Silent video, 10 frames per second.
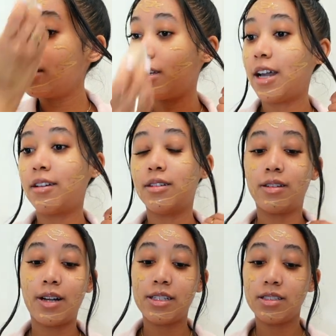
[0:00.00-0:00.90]
I don't
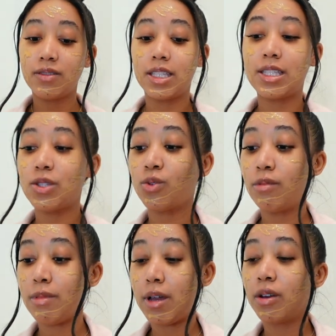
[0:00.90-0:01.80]
know. I just feel like this is going
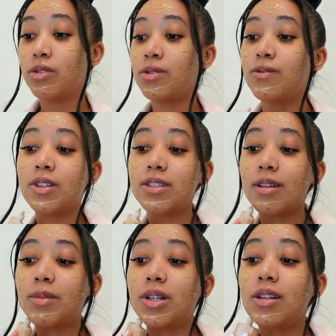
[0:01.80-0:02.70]
to be my go-to for the
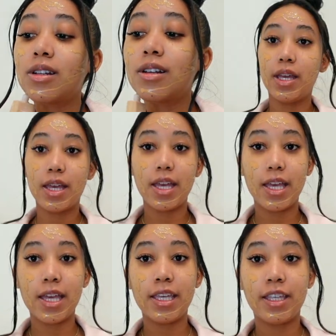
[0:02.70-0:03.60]
summer.
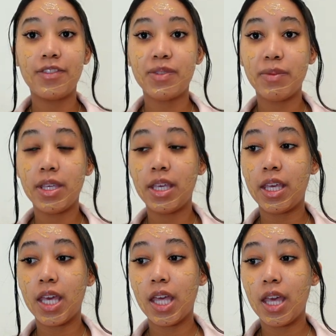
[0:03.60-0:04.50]
It gives
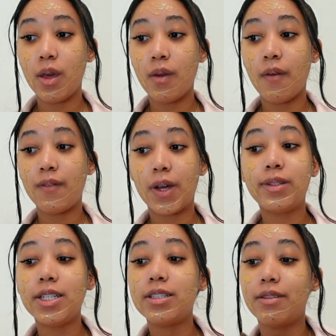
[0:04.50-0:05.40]
me
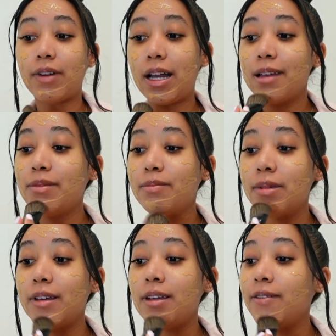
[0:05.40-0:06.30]
foundation vibes,
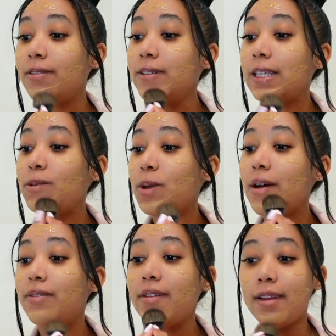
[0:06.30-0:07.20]
but it feels like you
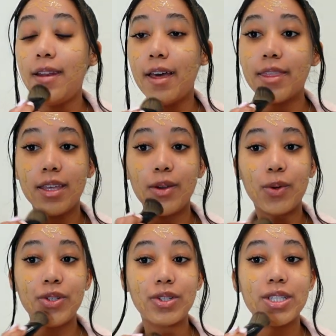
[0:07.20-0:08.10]
have nothing
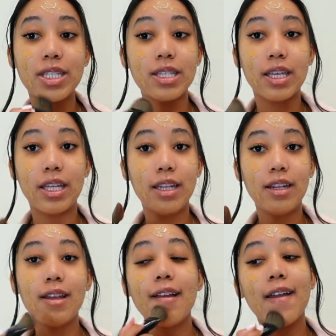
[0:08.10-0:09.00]
on your skin.